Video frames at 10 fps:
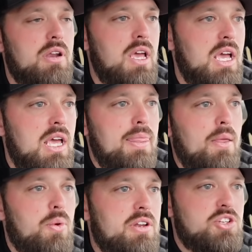But
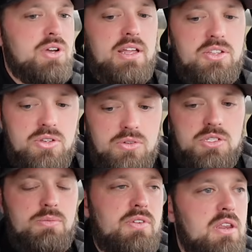we're going to try to do
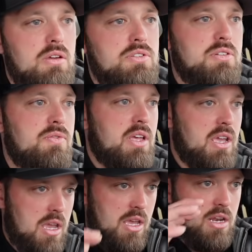some videos of
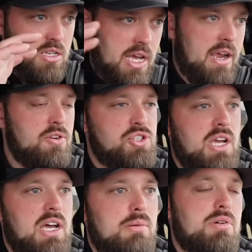like an entire
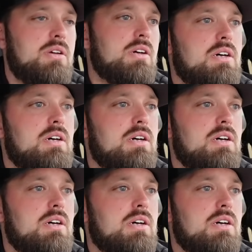job,